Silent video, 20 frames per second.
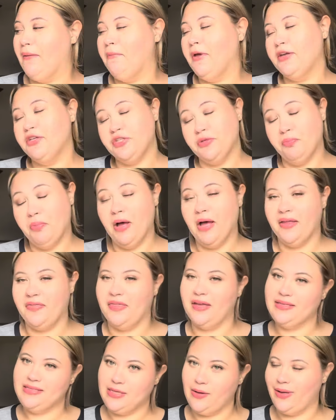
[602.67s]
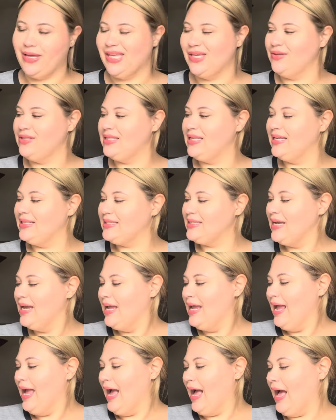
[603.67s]
much, but that's how I use this.
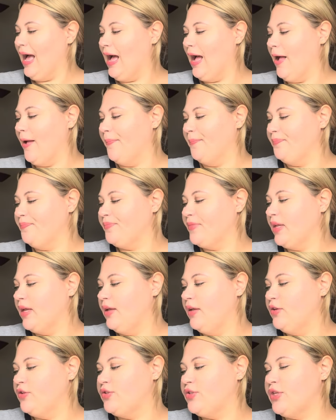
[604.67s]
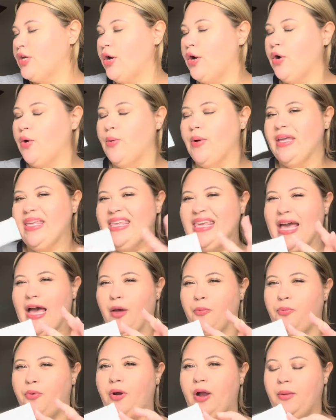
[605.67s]
Um, so
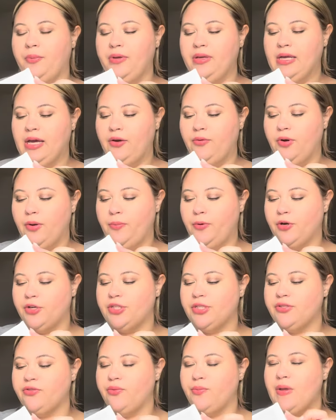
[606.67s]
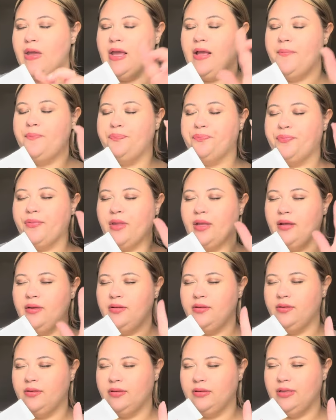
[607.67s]
yeah, probably not a repurchase for me.
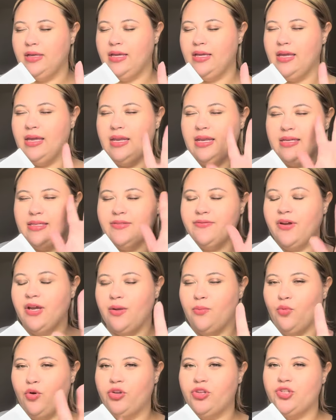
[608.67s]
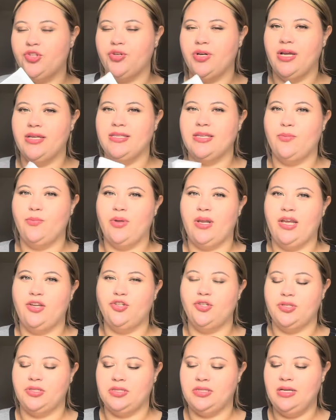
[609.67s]
it, it is very moisturizing, but I
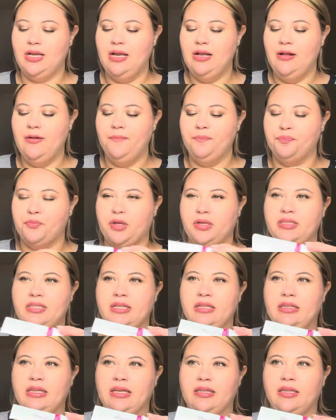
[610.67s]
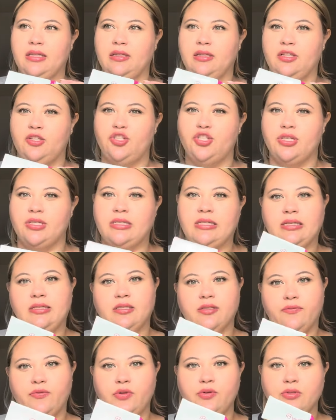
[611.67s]
just didn't like the logistics
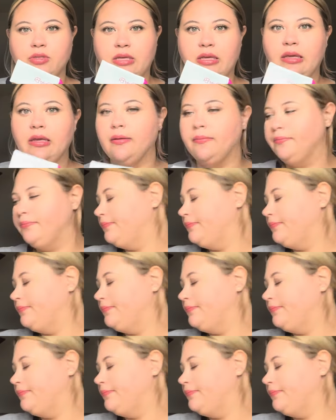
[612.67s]
of using it.